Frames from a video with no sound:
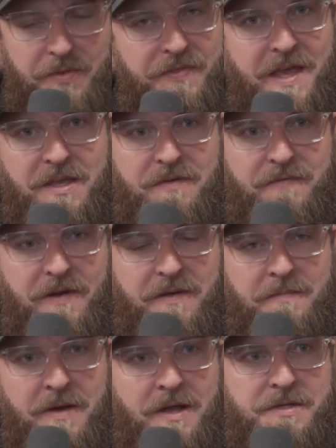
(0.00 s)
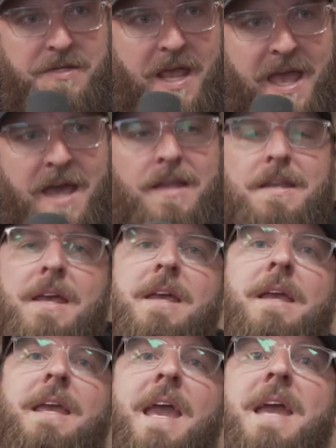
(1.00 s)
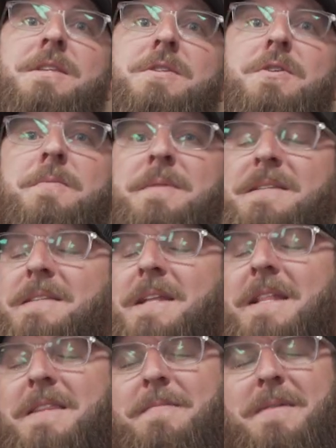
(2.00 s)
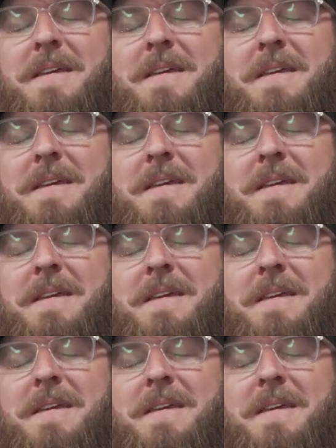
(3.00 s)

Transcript: Well, thank you very much. And in case you missed it at the